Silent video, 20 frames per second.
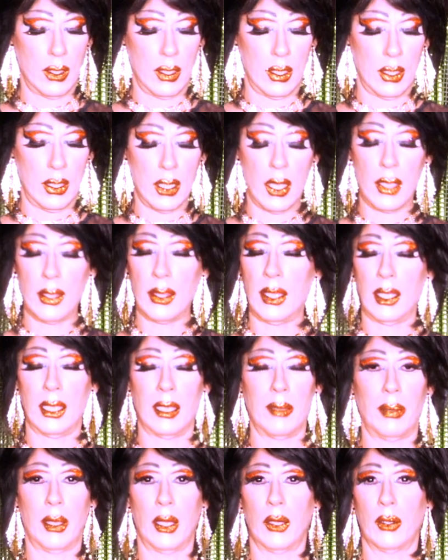
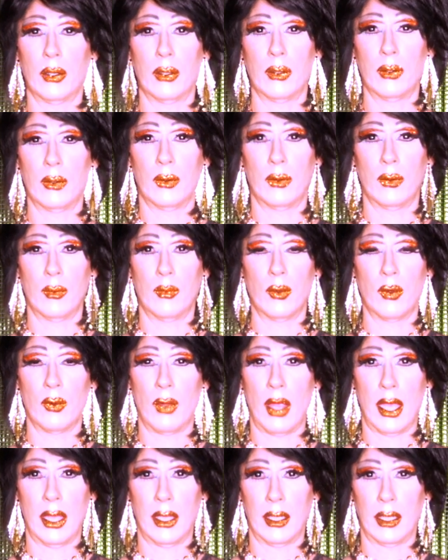nothing about
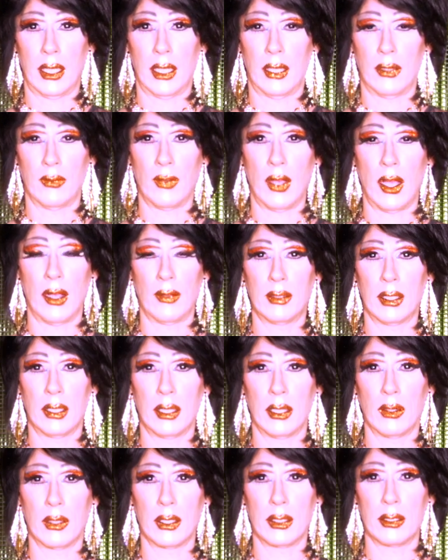morality involved
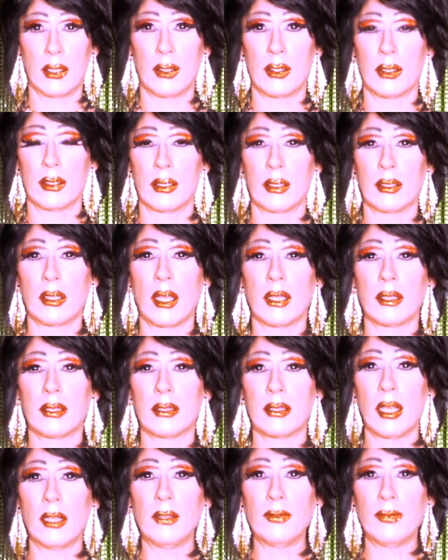in their decisions. It's all
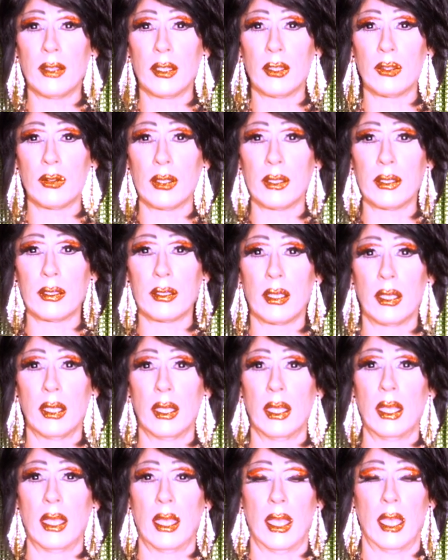self-interest
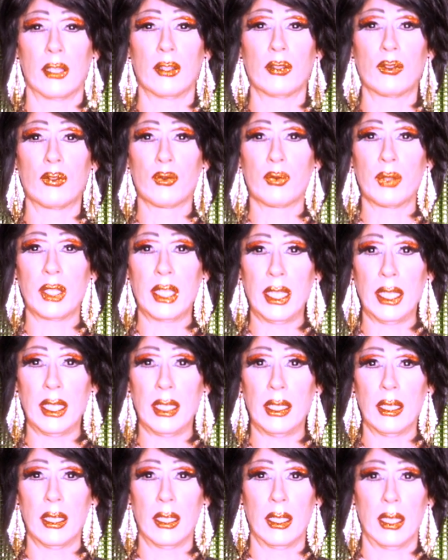and
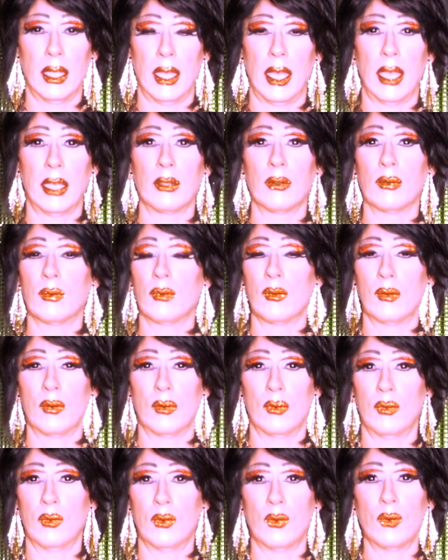greed and
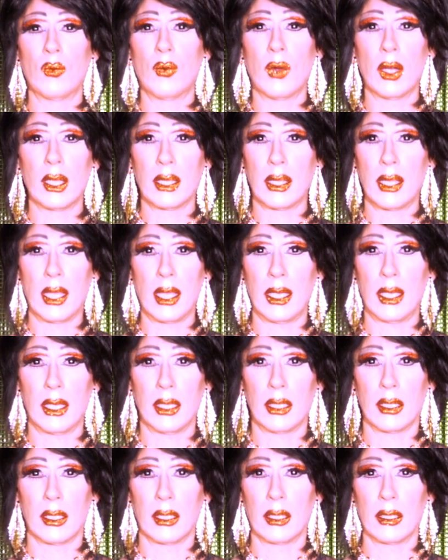what
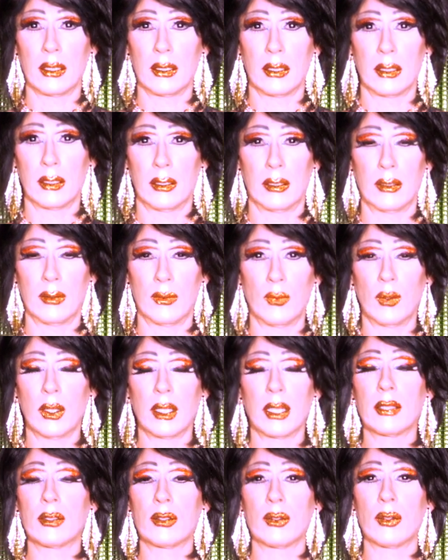
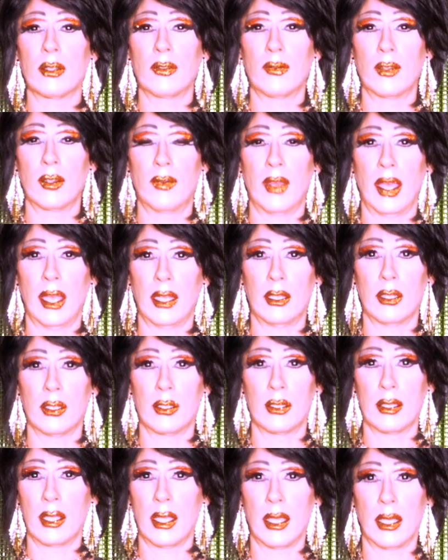sort of
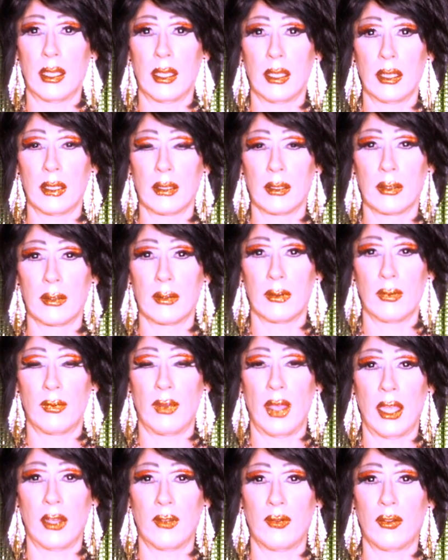advantage they can
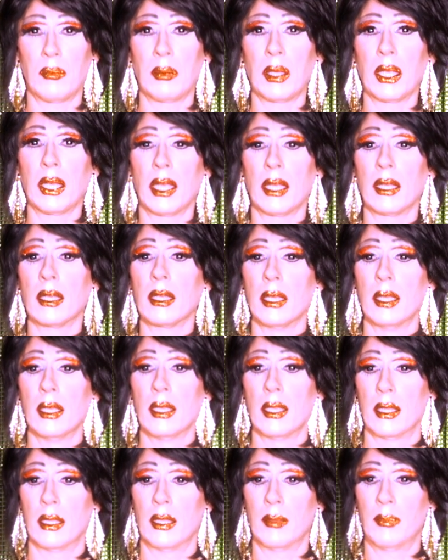find from it. And
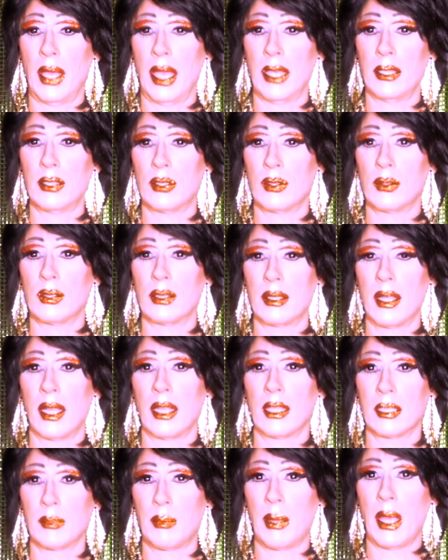the bastard
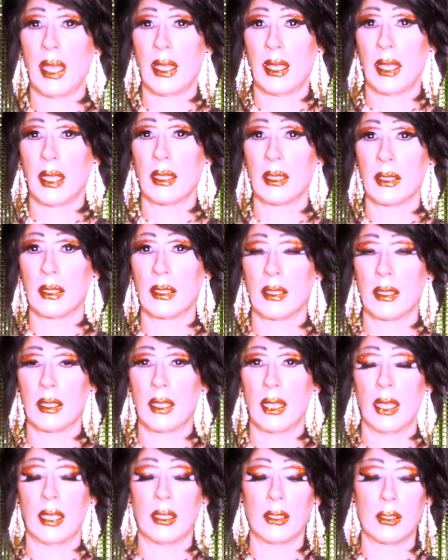stands back
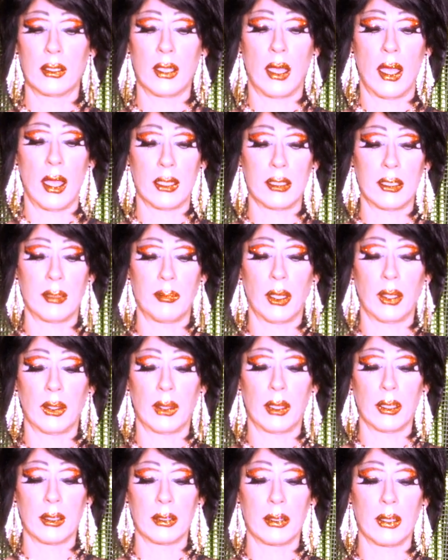and talks
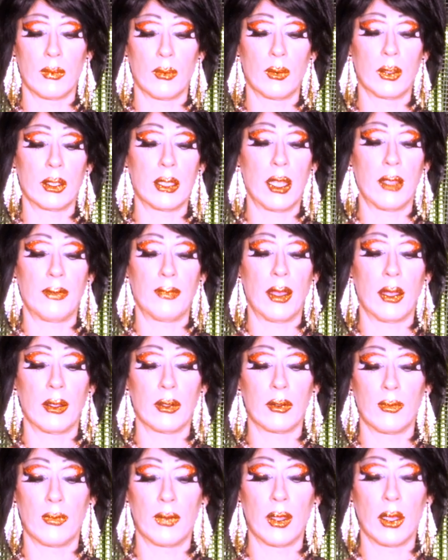about this, which I
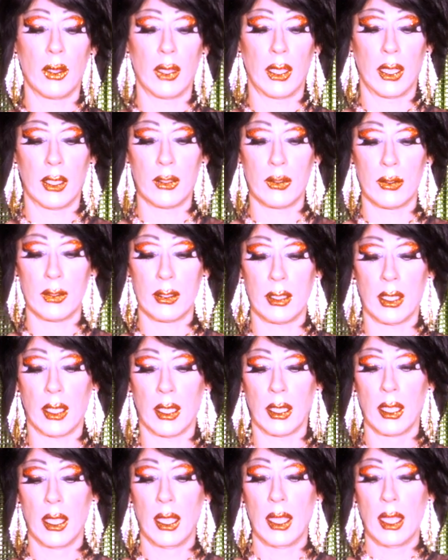found very
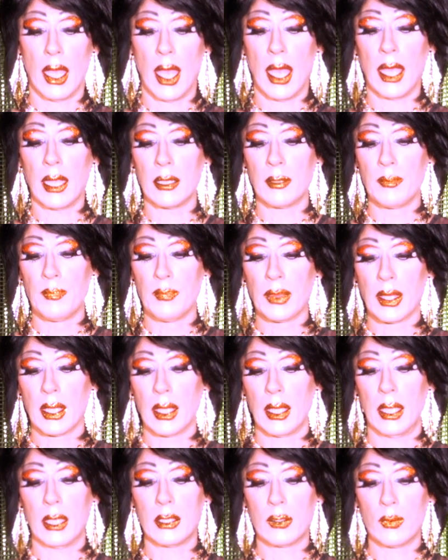interesting. And
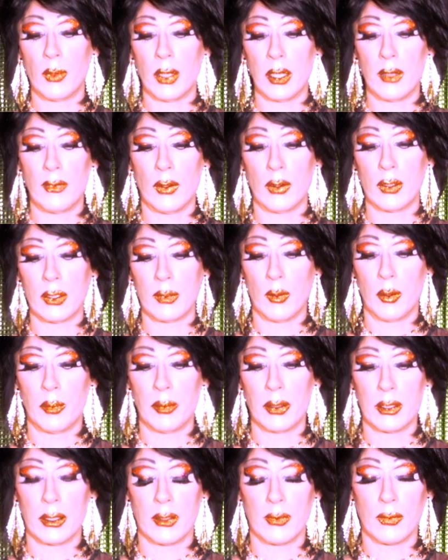it's one of those
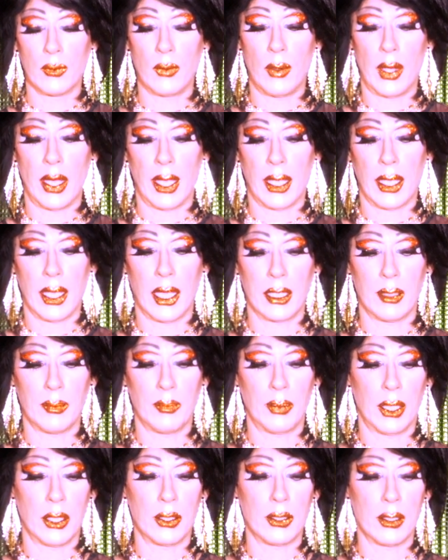moments of quiet
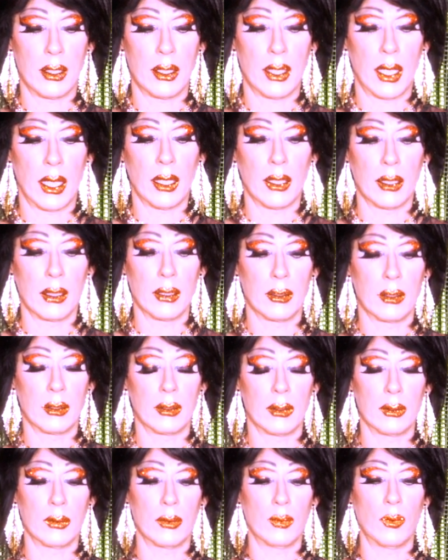contemplation that
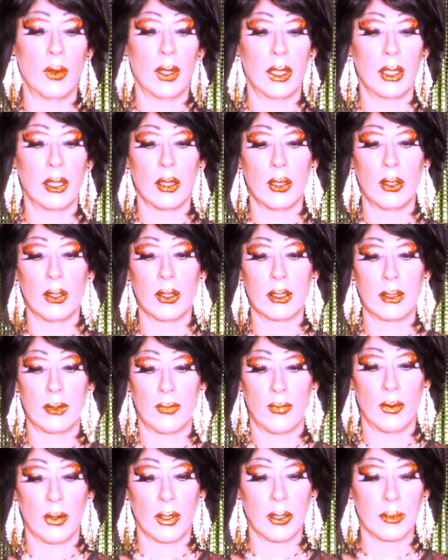one looks
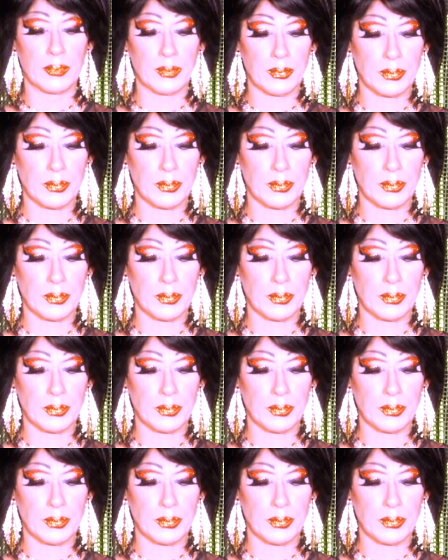for.